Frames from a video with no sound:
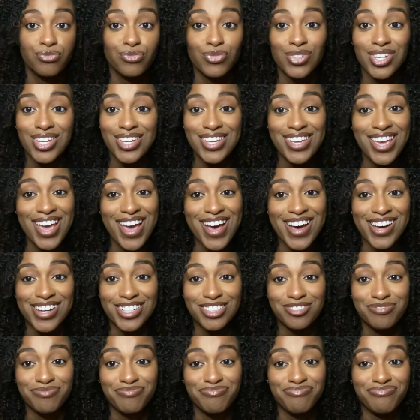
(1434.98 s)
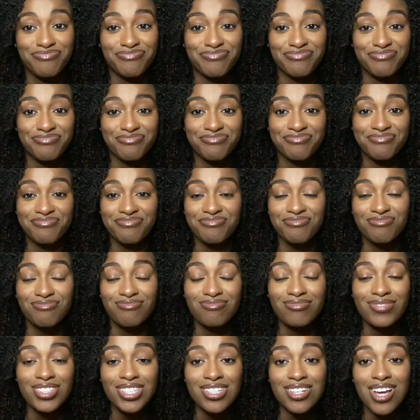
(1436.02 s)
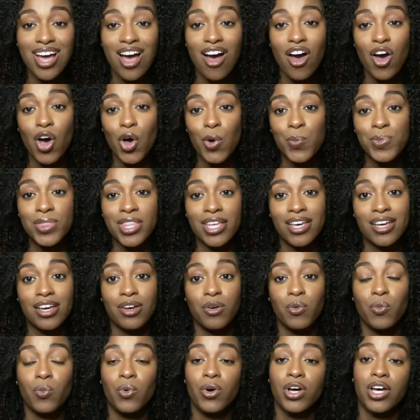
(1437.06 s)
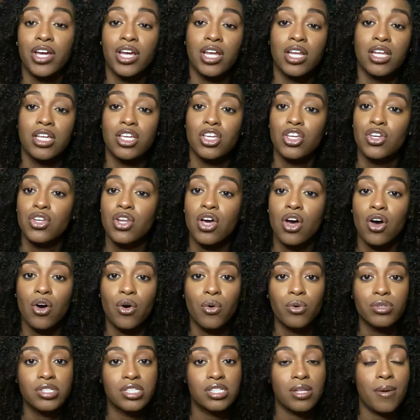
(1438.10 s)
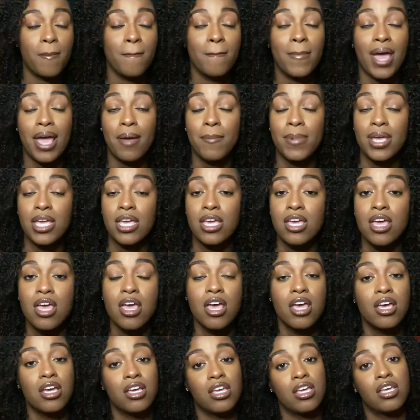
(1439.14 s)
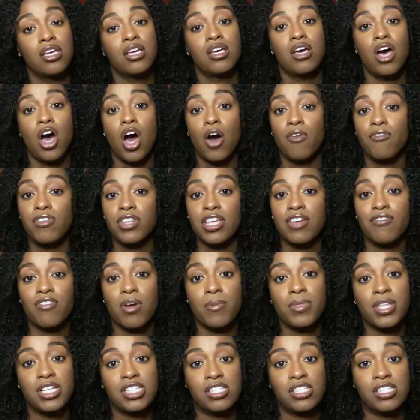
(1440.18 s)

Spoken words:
yeah, I hope that maybe hopefully from this